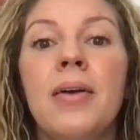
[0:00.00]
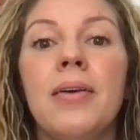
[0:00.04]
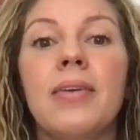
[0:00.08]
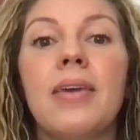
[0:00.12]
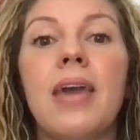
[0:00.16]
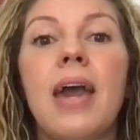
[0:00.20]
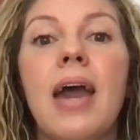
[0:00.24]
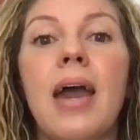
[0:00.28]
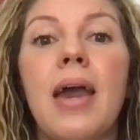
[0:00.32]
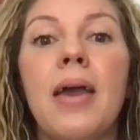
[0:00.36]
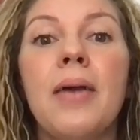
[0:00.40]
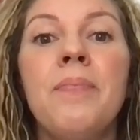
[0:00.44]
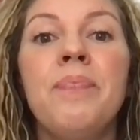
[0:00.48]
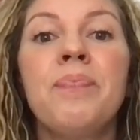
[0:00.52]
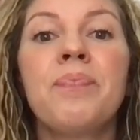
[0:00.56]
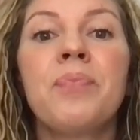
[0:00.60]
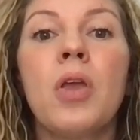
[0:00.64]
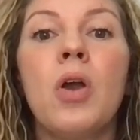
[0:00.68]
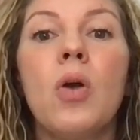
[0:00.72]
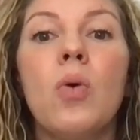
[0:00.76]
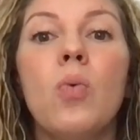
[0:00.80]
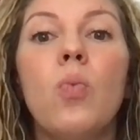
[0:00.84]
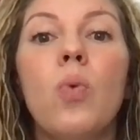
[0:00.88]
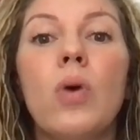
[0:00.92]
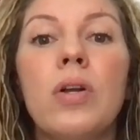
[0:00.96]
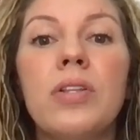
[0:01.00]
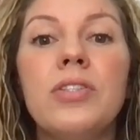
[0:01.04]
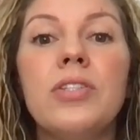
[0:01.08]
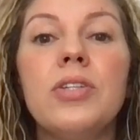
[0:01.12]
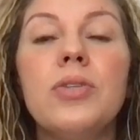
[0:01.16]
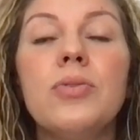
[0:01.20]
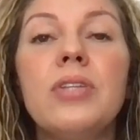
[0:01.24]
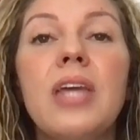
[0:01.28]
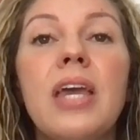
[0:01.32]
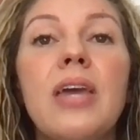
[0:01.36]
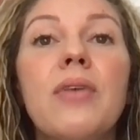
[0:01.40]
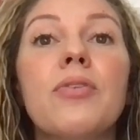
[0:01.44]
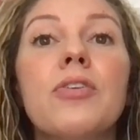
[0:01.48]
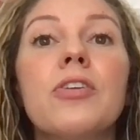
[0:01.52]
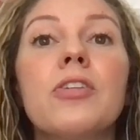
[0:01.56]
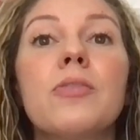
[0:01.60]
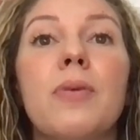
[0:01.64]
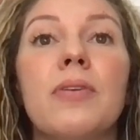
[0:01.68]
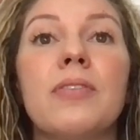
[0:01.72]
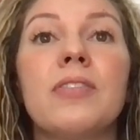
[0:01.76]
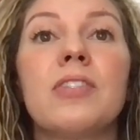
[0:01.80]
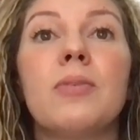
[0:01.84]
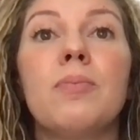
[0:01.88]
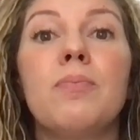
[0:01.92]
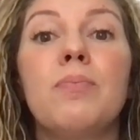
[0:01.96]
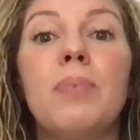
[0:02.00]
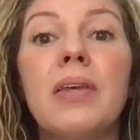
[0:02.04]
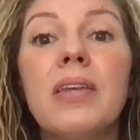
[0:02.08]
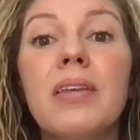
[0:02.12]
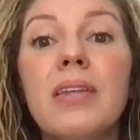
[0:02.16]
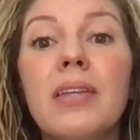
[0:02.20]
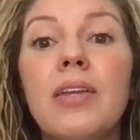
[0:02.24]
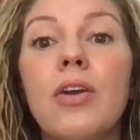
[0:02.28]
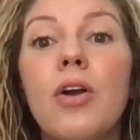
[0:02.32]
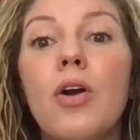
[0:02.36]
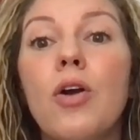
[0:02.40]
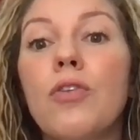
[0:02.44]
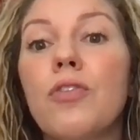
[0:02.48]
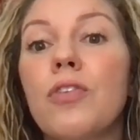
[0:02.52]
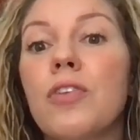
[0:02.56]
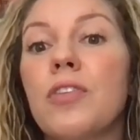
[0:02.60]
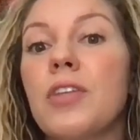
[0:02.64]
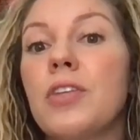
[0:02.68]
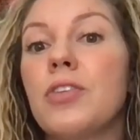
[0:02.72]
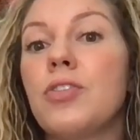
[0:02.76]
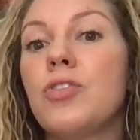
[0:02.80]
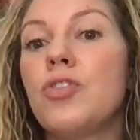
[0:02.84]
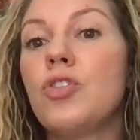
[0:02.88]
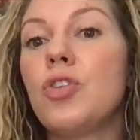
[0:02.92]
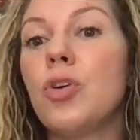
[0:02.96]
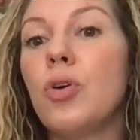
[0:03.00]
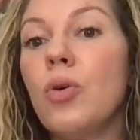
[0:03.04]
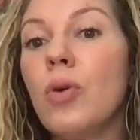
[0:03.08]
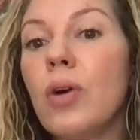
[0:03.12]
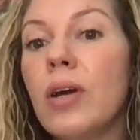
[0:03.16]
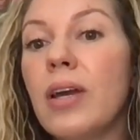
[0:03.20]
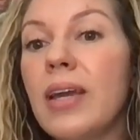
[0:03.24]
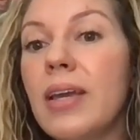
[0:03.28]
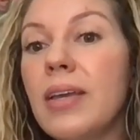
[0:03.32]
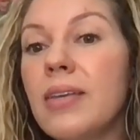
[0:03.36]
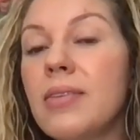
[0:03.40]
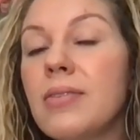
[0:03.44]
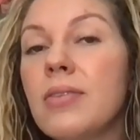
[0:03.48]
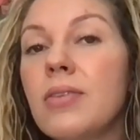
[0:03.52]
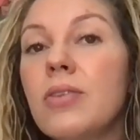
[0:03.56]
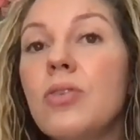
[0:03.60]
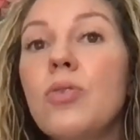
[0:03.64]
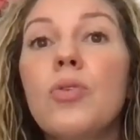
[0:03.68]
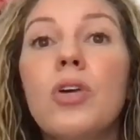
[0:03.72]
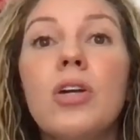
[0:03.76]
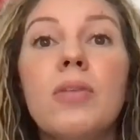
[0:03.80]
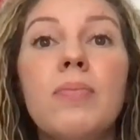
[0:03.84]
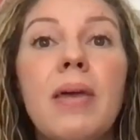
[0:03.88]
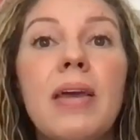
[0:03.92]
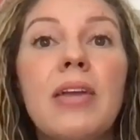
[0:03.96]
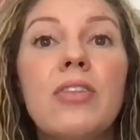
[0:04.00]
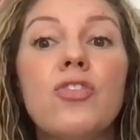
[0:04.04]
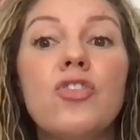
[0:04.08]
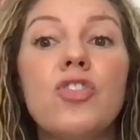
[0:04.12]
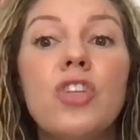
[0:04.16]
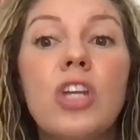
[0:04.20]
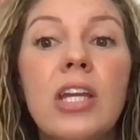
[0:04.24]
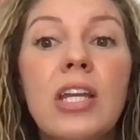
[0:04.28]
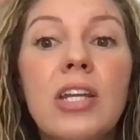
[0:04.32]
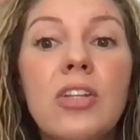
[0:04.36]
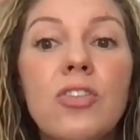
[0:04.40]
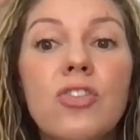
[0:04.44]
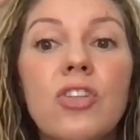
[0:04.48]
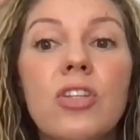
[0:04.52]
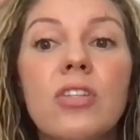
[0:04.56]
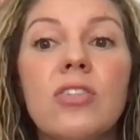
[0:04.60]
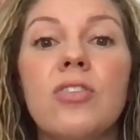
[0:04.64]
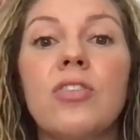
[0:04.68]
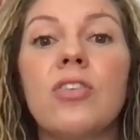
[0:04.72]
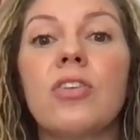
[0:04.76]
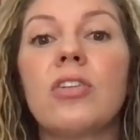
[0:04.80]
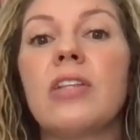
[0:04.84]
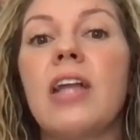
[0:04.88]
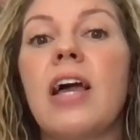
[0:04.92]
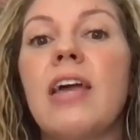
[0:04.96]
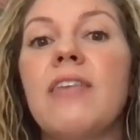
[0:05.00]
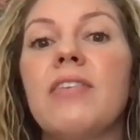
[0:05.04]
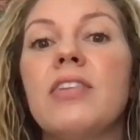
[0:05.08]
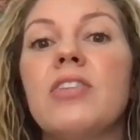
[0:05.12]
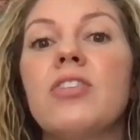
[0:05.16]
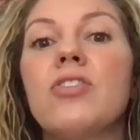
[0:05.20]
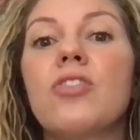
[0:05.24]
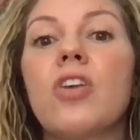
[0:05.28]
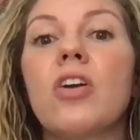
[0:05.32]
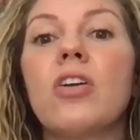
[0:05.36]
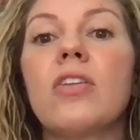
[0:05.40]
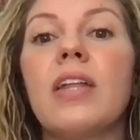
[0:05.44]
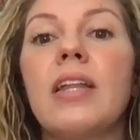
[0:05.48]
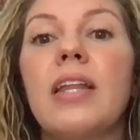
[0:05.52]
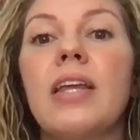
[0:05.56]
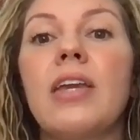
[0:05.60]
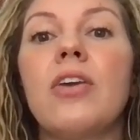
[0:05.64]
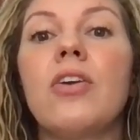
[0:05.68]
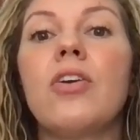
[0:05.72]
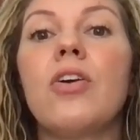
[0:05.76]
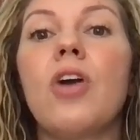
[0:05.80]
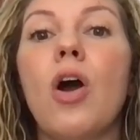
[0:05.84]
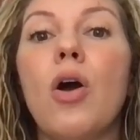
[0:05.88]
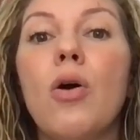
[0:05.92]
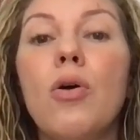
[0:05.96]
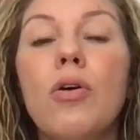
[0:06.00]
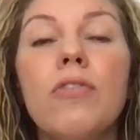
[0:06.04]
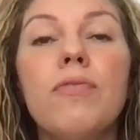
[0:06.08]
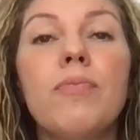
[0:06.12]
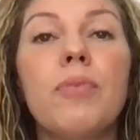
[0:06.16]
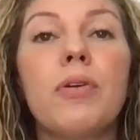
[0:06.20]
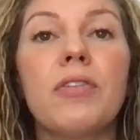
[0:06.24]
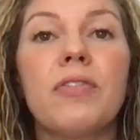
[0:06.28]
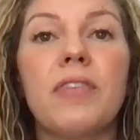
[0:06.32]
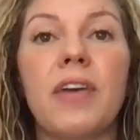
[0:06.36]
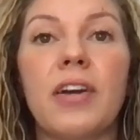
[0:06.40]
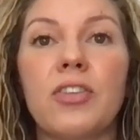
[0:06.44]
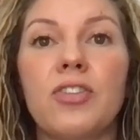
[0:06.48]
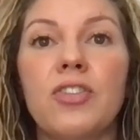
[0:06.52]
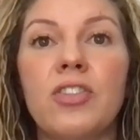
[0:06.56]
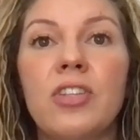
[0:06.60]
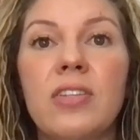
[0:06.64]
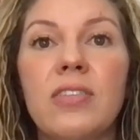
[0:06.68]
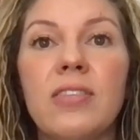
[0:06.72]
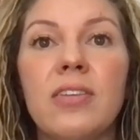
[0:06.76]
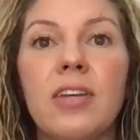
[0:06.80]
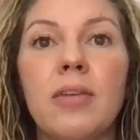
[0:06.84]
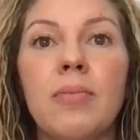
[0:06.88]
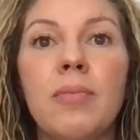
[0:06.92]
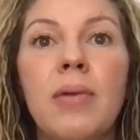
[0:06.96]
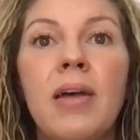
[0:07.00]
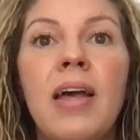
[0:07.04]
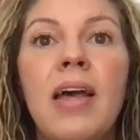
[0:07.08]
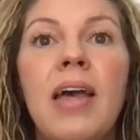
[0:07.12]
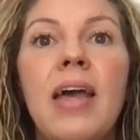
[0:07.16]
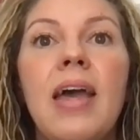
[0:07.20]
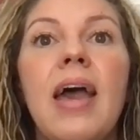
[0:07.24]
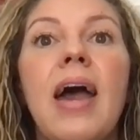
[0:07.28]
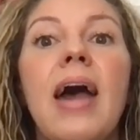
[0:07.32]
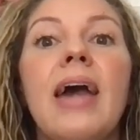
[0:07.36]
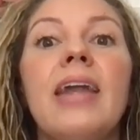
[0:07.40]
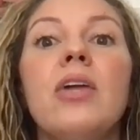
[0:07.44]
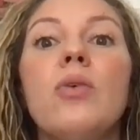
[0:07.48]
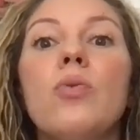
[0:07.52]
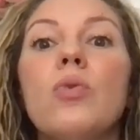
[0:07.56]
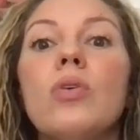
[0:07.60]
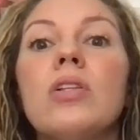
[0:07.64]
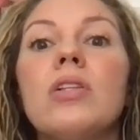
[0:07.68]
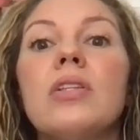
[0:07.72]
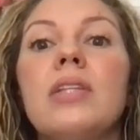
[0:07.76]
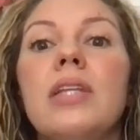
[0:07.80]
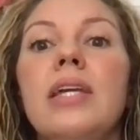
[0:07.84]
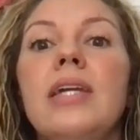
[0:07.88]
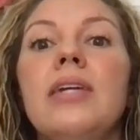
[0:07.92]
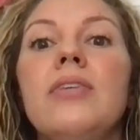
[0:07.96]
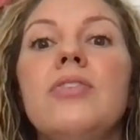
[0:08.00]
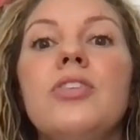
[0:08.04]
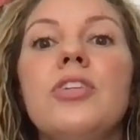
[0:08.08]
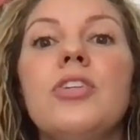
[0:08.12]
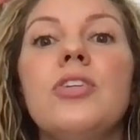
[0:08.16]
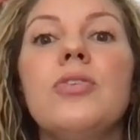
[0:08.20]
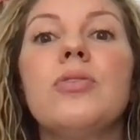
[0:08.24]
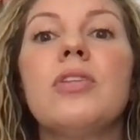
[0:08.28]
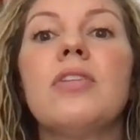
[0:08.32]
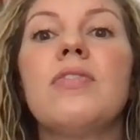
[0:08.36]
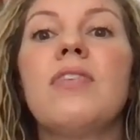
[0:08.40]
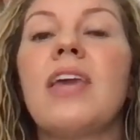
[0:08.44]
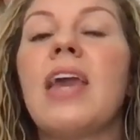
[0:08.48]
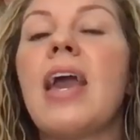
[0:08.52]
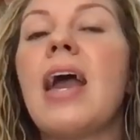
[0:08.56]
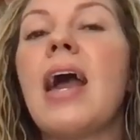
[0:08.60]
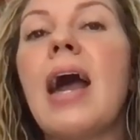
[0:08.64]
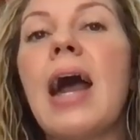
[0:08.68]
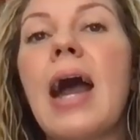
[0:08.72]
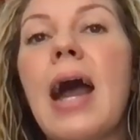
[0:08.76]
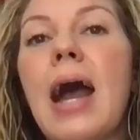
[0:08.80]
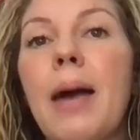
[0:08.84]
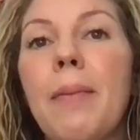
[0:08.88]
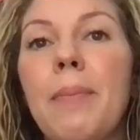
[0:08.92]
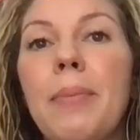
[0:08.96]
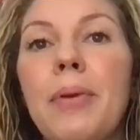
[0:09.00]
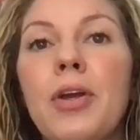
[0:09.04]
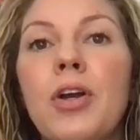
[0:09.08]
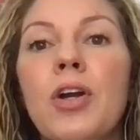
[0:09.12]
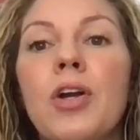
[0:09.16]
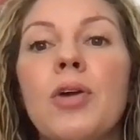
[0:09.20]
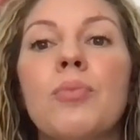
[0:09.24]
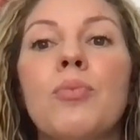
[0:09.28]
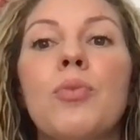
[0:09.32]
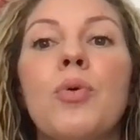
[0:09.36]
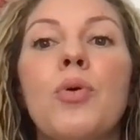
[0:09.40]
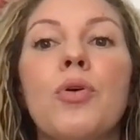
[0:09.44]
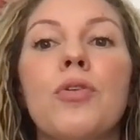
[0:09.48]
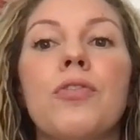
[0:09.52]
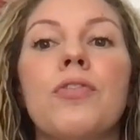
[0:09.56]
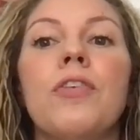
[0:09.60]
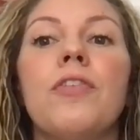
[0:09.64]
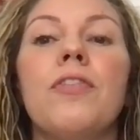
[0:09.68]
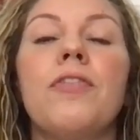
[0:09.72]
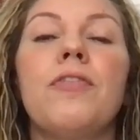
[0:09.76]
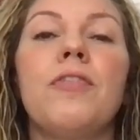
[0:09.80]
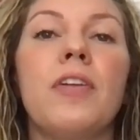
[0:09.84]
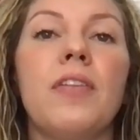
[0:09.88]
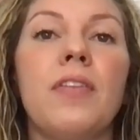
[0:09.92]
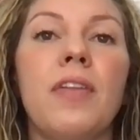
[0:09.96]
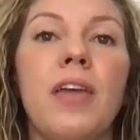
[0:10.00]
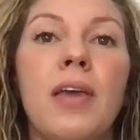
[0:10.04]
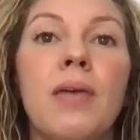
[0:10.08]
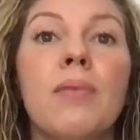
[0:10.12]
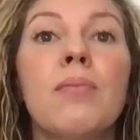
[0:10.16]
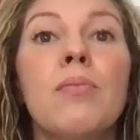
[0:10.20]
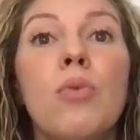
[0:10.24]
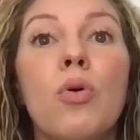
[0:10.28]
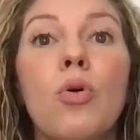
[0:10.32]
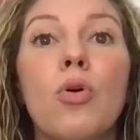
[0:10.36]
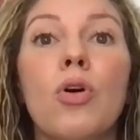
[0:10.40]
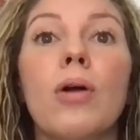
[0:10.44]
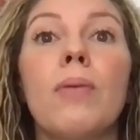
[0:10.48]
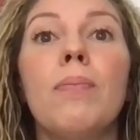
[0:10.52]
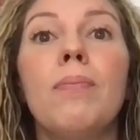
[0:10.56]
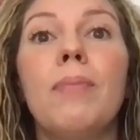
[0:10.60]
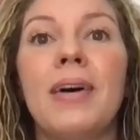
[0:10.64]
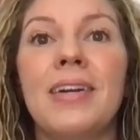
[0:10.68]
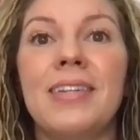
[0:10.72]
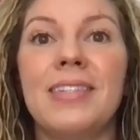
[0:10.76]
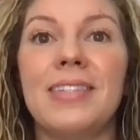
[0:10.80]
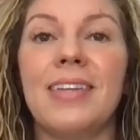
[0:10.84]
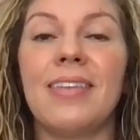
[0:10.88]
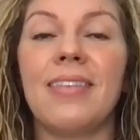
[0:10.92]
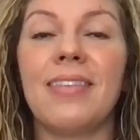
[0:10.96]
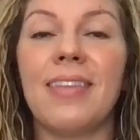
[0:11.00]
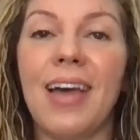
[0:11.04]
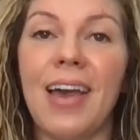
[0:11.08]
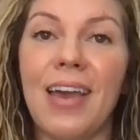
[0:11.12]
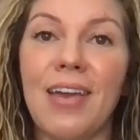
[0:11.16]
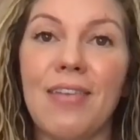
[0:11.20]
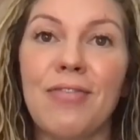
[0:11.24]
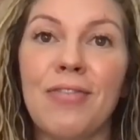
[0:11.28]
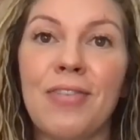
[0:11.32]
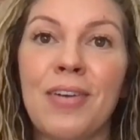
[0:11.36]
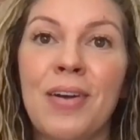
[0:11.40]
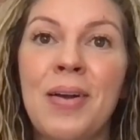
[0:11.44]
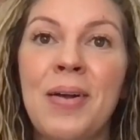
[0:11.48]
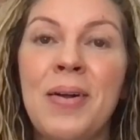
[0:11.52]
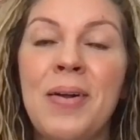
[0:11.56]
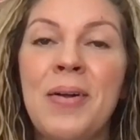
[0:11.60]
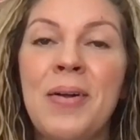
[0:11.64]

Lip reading: Okay, once you take responsibility over this choice, you can make changes in your life and start letting go of perfectionism, and it will lead to you living a happier, more fulfilling, more abundant life.